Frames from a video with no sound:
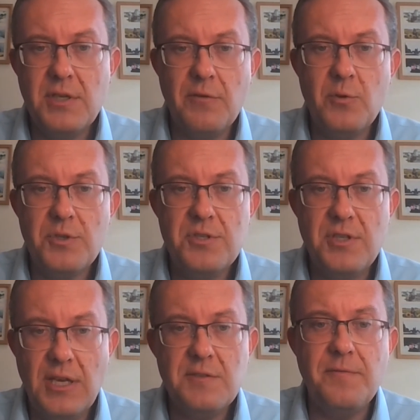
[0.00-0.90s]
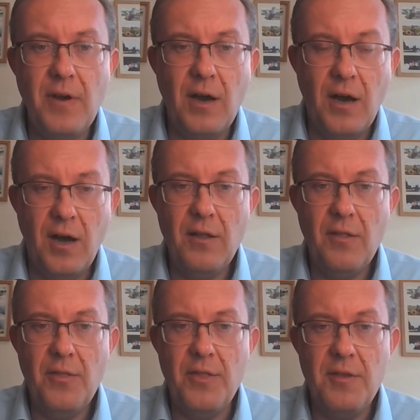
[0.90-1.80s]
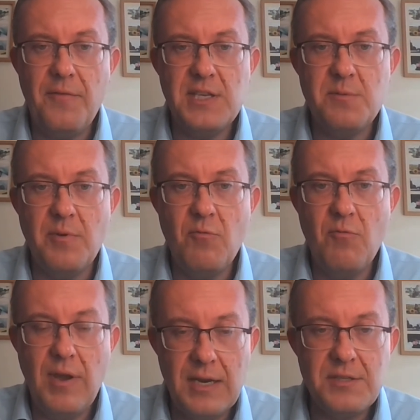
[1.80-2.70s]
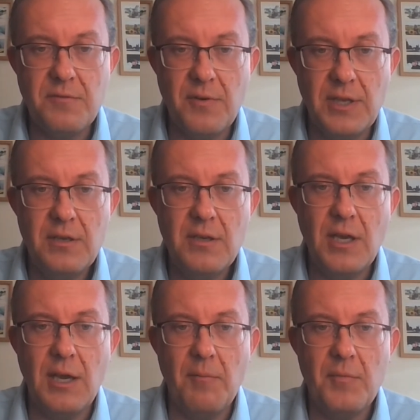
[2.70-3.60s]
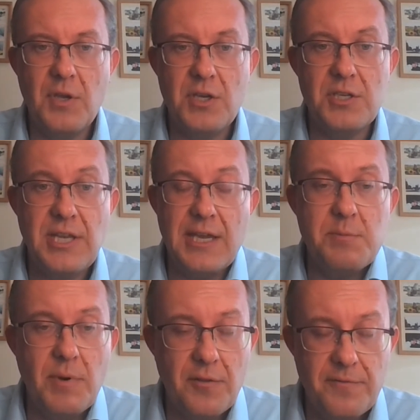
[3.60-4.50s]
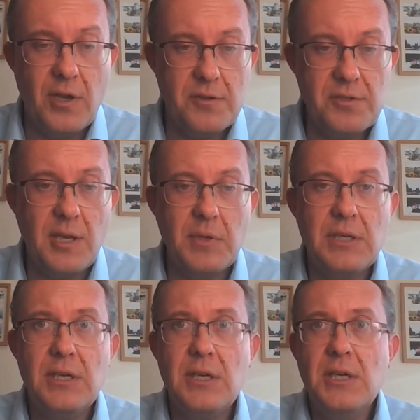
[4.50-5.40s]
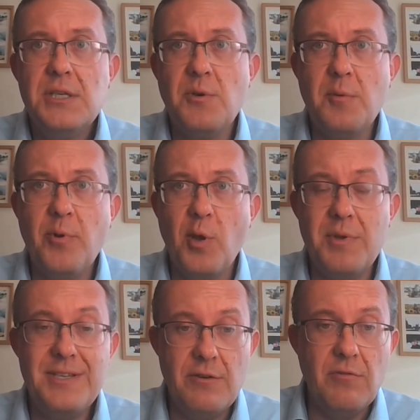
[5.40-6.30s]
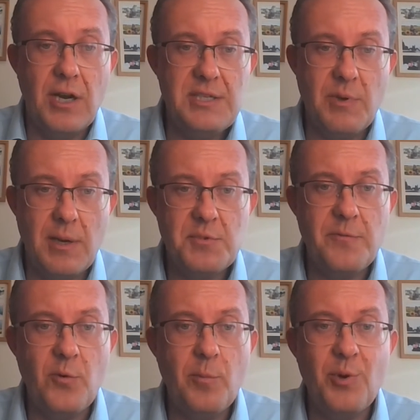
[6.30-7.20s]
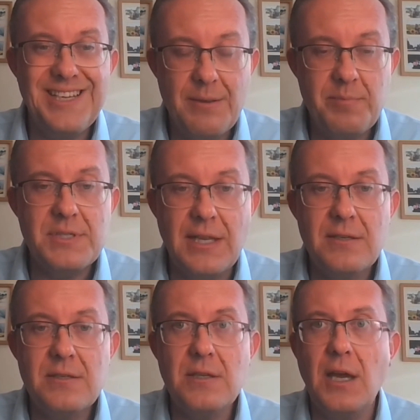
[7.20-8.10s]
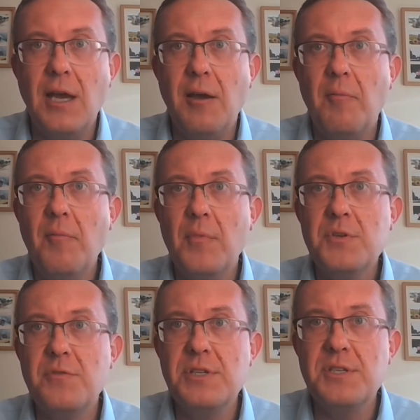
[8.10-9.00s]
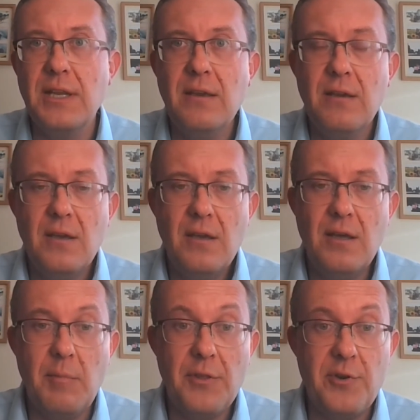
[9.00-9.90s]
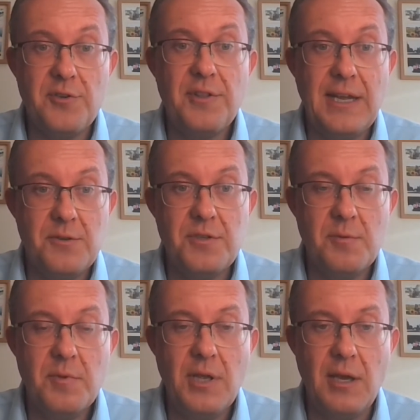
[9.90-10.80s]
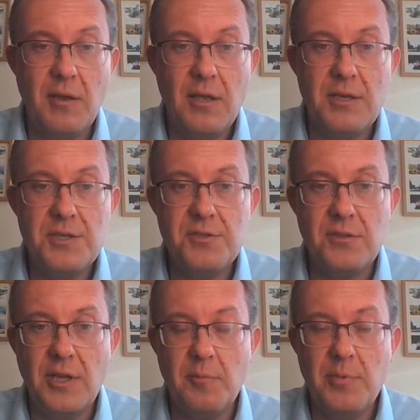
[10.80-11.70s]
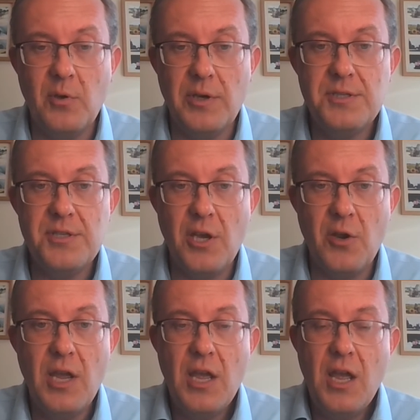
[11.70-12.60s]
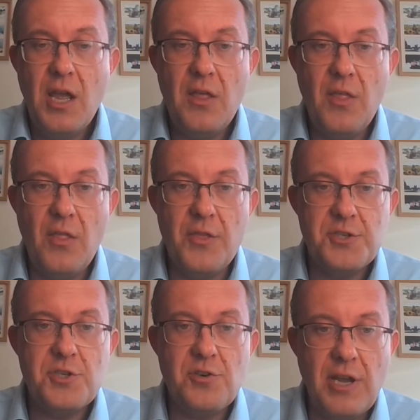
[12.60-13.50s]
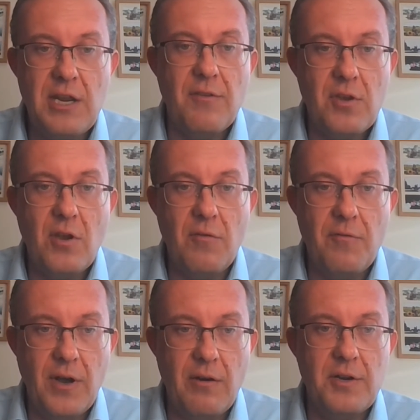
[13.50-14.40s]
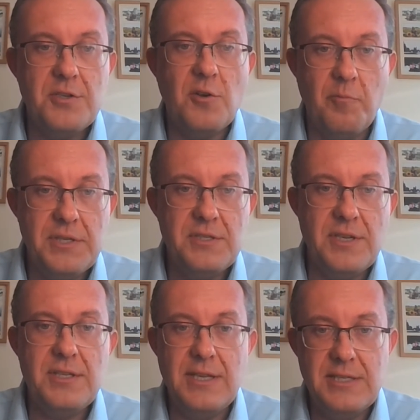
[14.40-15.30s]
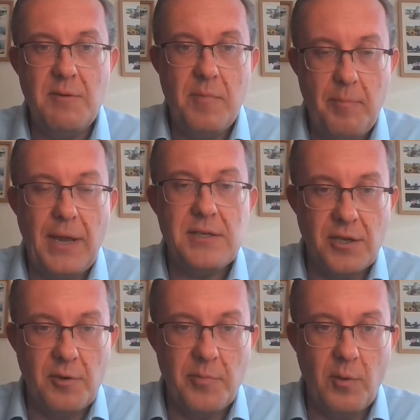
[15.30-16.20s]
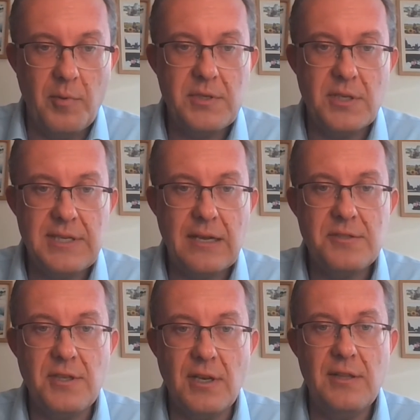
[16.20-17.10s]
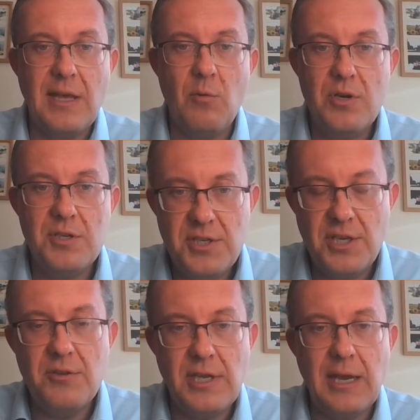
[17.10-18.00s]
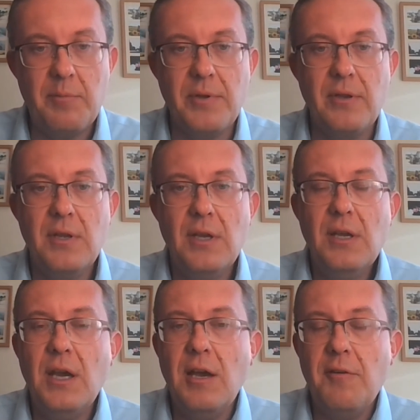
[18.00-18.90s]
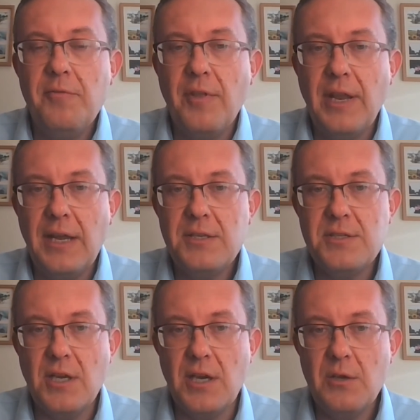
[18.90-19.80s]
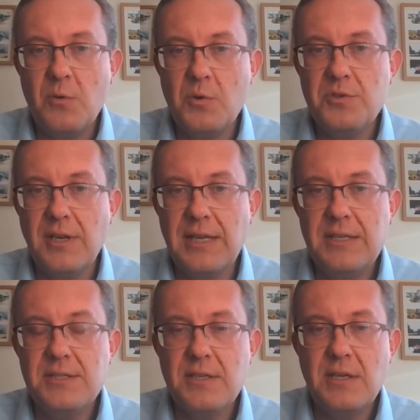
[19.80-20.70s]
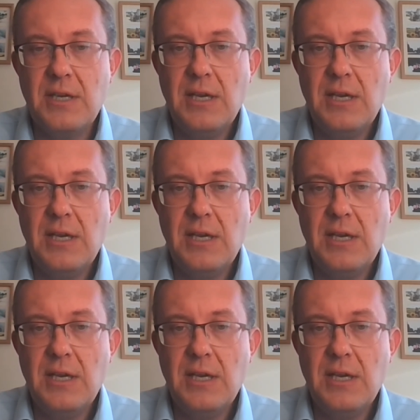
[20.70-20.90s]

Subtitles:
Of course, thus far, the effects have been relatively contained by the furlough scheme. So unemployment did rise, went up to 4.8% most recently, about 300,000 additional unemployed. So the strain of the COVID virus on business is impacting unemployment, undoubtedly, and that will continue to happen for the next quarter at least.